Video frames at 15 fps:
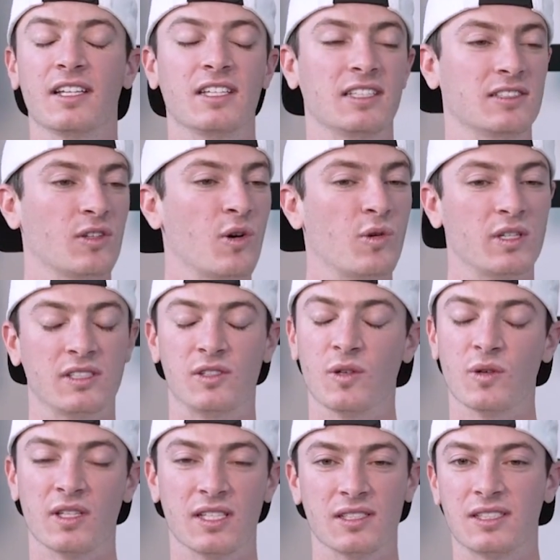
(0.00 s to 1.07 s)
He's always
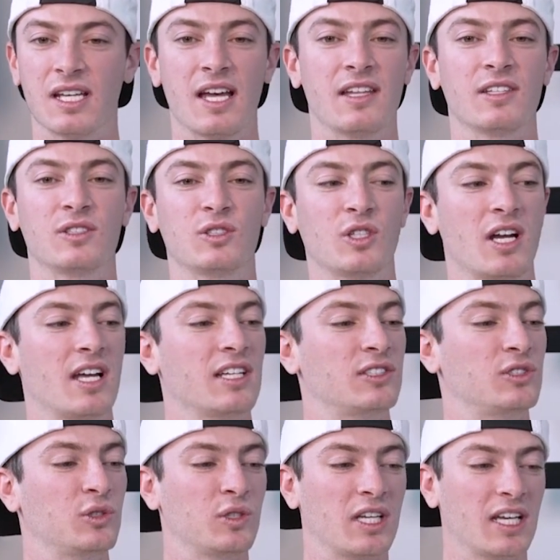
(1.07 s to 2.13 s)
doing this down the
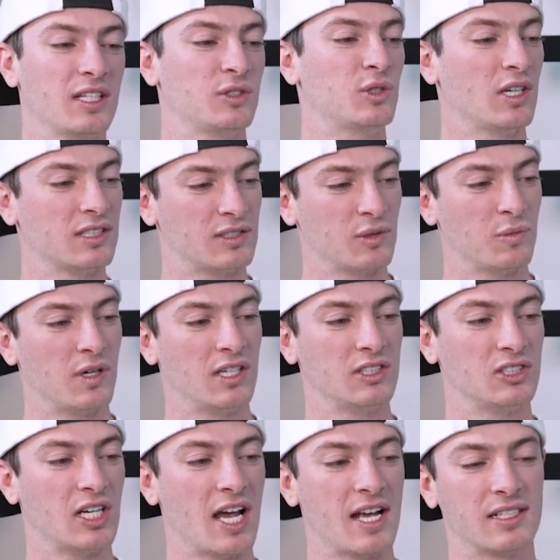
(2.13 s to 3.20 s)
stretch. You can't trust
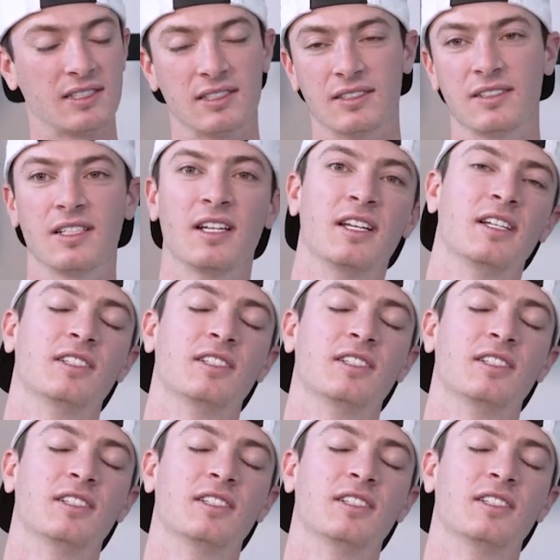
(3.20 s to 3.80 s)
Lamar Jackson.